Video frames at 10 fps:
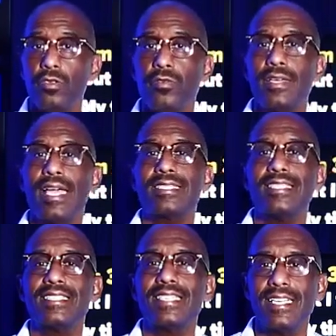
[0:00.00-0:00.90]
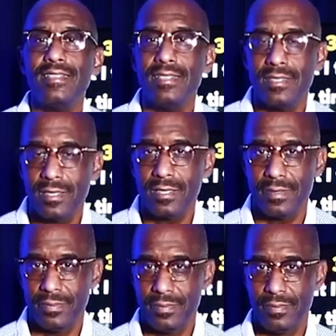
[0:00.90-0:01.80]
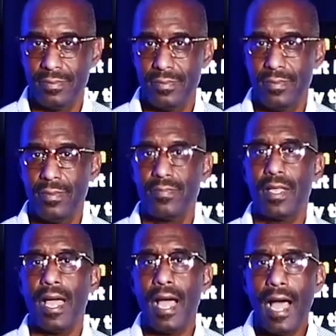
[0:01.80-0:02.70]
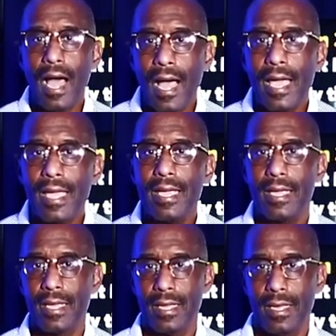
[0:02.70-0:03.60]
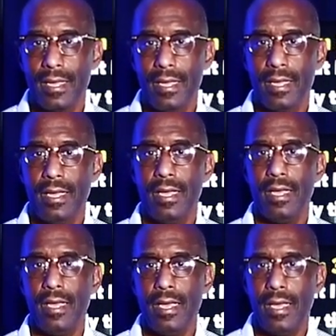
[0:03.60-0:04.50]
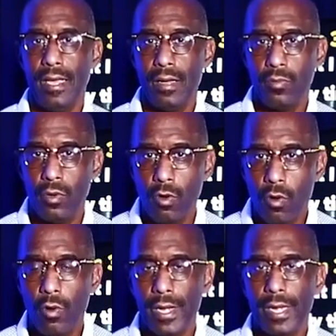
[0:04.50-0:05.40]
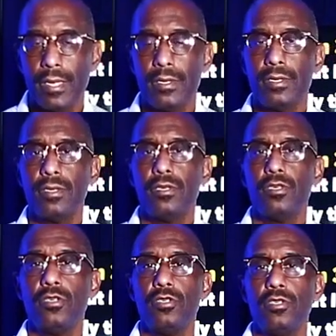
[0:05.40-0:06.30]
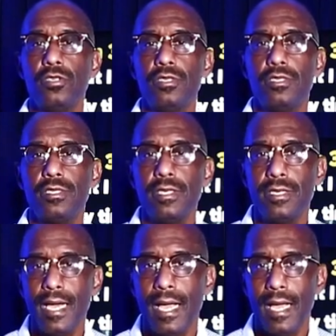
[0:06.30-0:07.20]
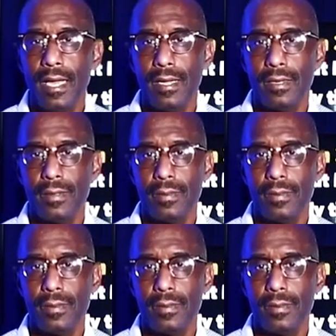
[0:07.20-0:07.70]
You've got to say this I am going to die.